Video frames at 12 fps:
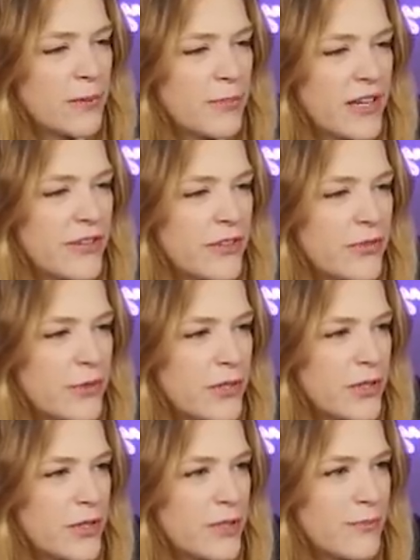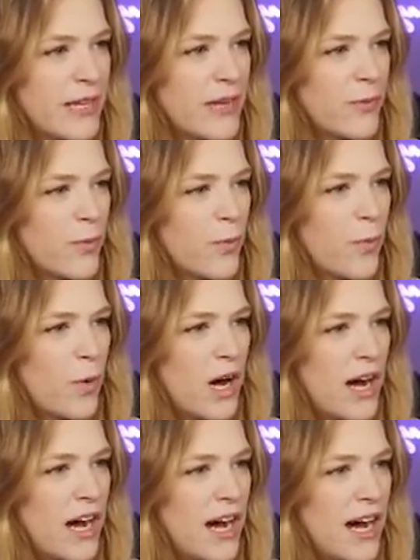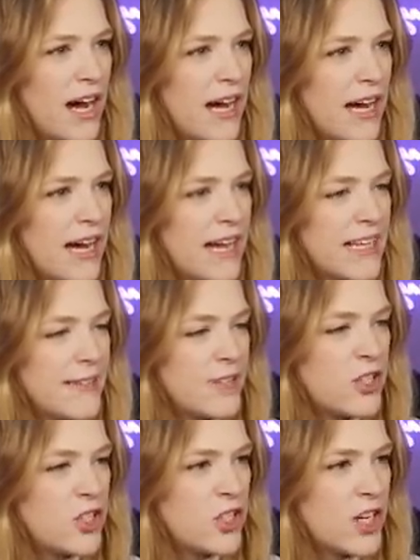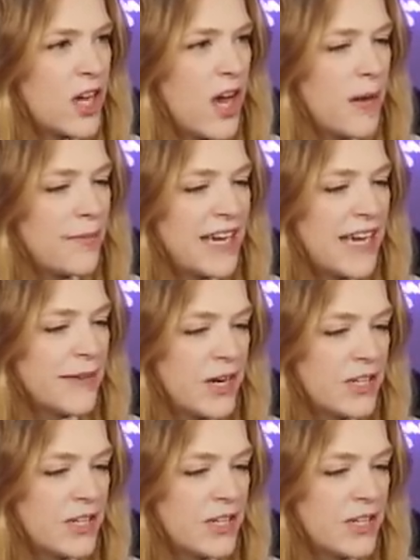to our brother's room and watch comedy.